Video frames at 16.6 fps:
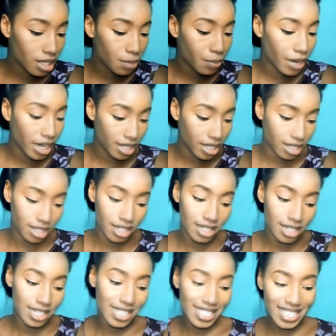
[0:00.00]
this
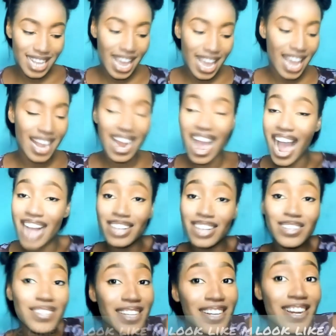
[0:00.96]
person said i
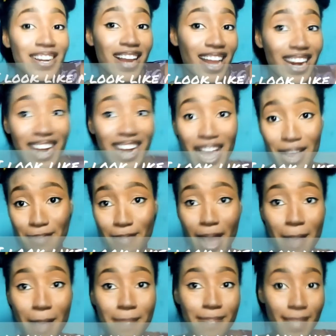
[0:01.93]
look a lot like
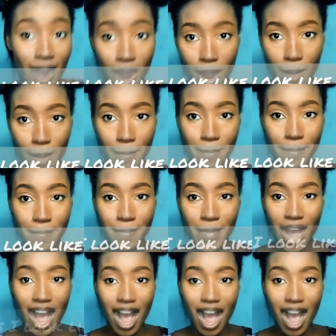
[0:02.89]
my mom